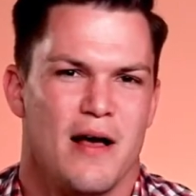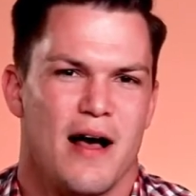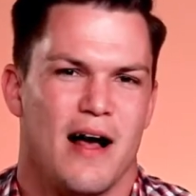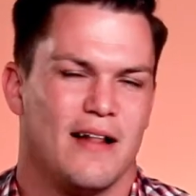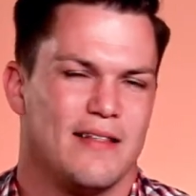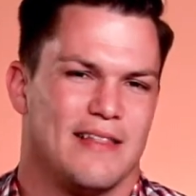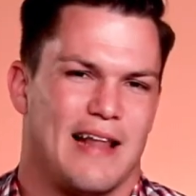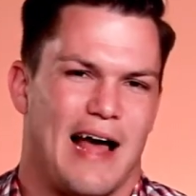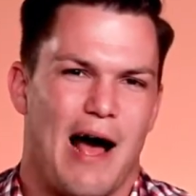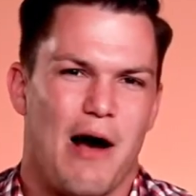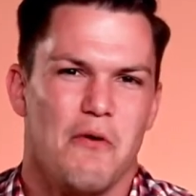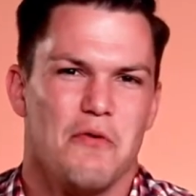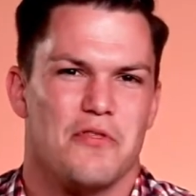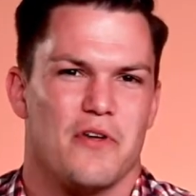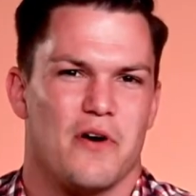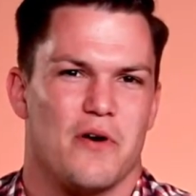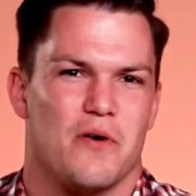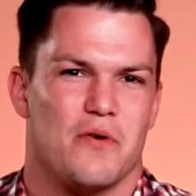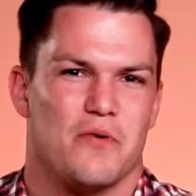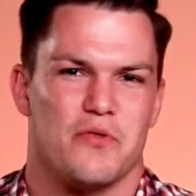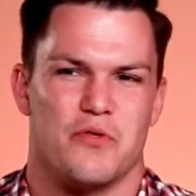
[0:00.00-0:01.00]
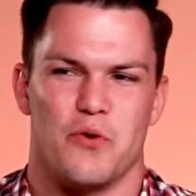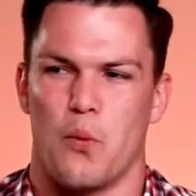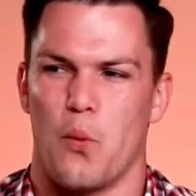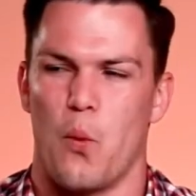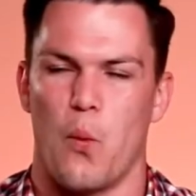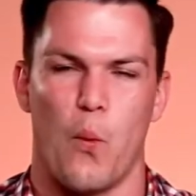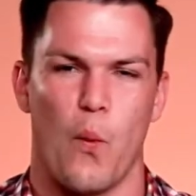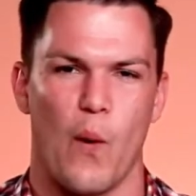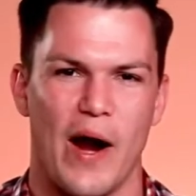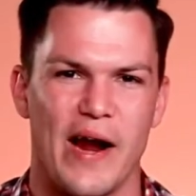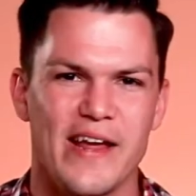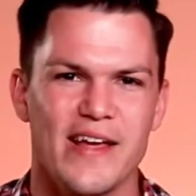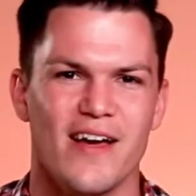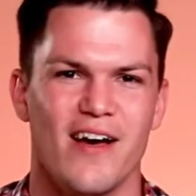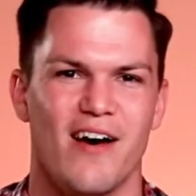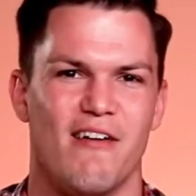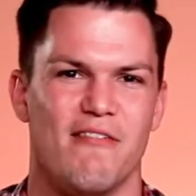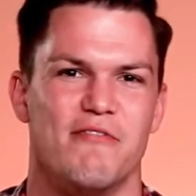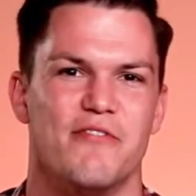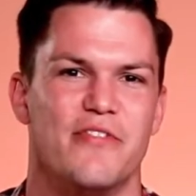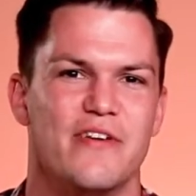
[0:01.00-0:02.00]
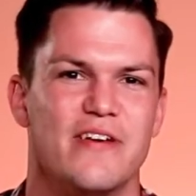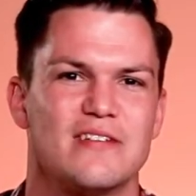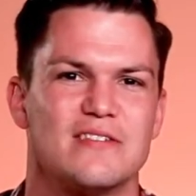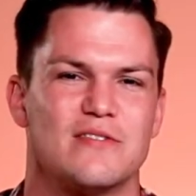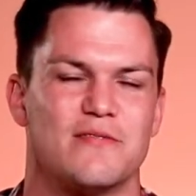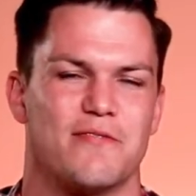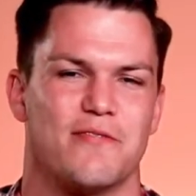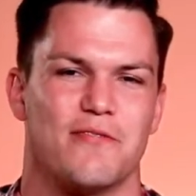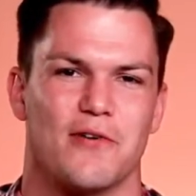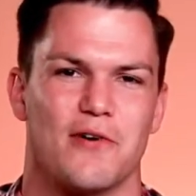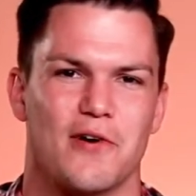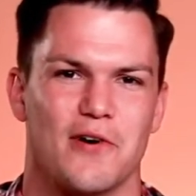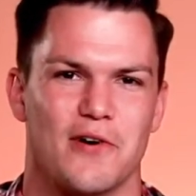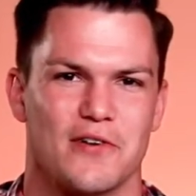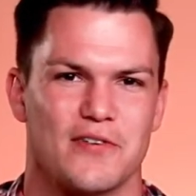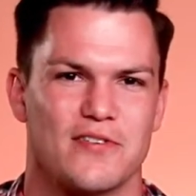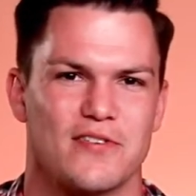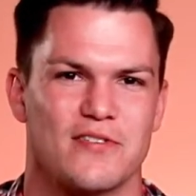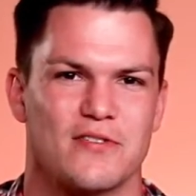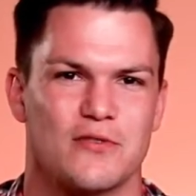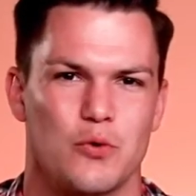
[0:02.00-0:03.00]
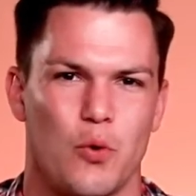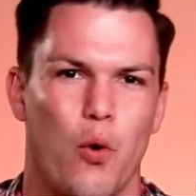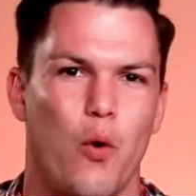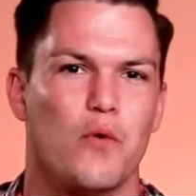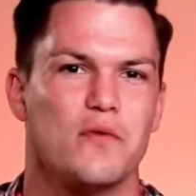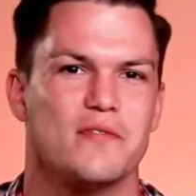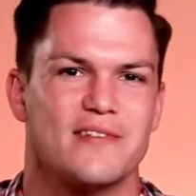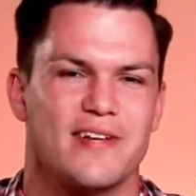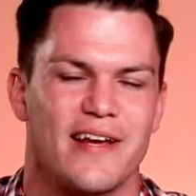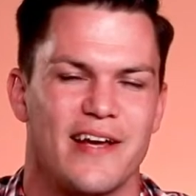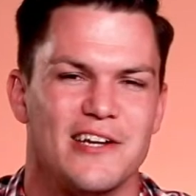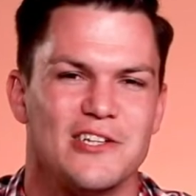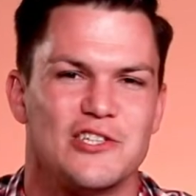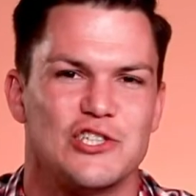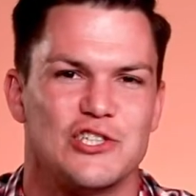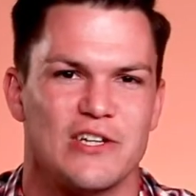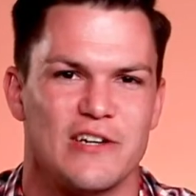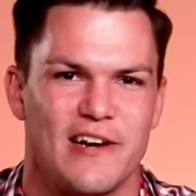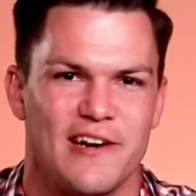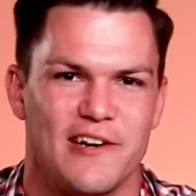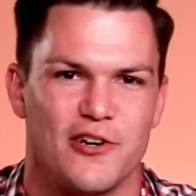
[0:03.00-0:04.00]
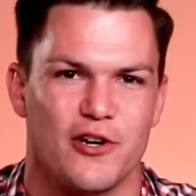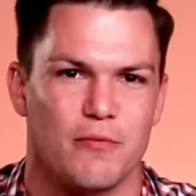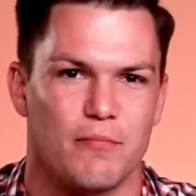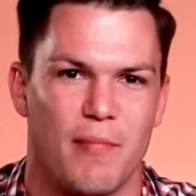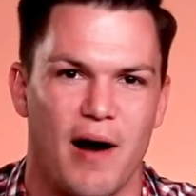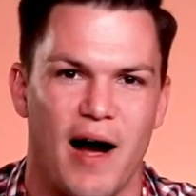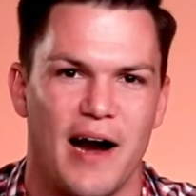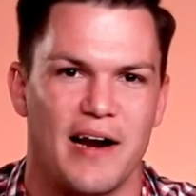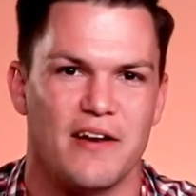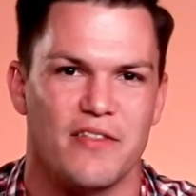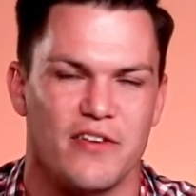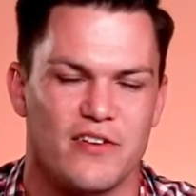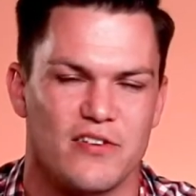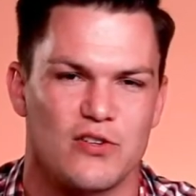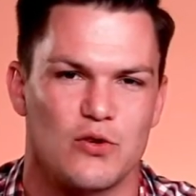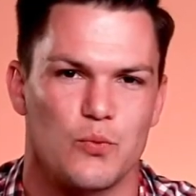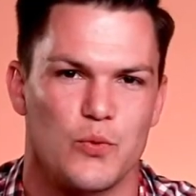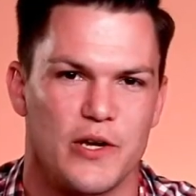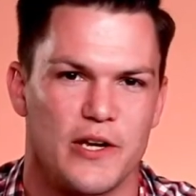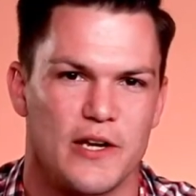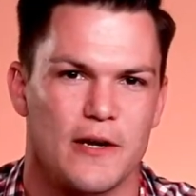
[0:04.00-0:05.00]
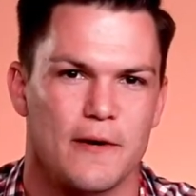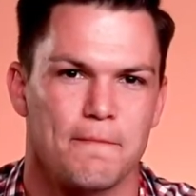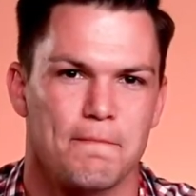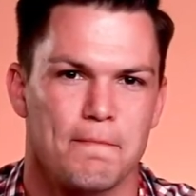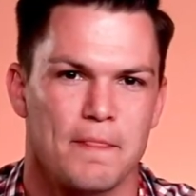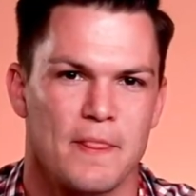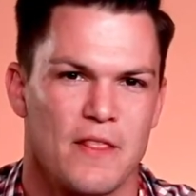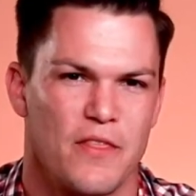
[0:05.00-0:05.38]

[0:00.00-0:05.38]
allow the weight of this verse to hold tension in your mind this week.